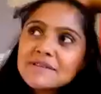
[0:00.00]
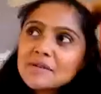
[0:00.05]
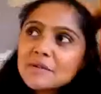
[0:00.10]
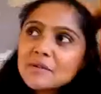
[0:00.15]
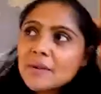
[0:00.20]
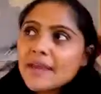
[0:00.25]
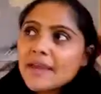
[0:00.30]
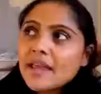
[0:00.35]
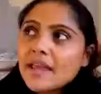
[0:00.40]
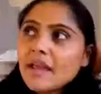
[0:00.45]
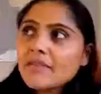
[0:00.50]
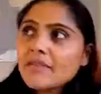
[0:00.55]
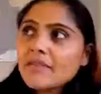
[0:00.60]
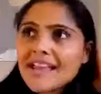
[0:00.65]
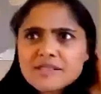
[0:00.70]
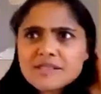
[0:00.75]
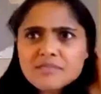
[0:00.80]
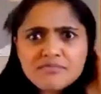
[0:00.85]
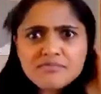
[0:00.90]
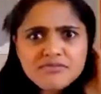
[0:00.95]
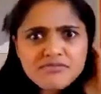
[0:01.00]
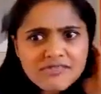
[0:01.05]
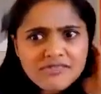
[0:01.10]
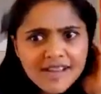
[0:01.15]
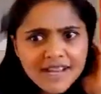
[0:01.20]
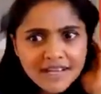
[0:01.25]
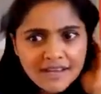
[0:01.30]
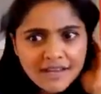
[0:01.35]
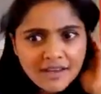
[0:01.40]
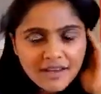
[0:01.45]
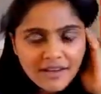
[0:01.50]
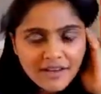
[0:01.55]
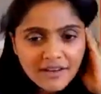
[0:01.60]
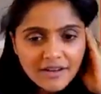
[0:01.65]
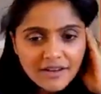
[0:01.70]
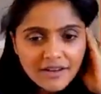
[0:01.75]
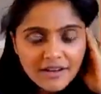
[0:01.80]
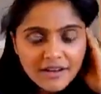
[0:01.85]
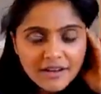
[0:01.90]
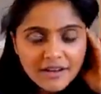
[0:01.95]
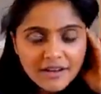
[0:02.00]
a week. That's brilliant.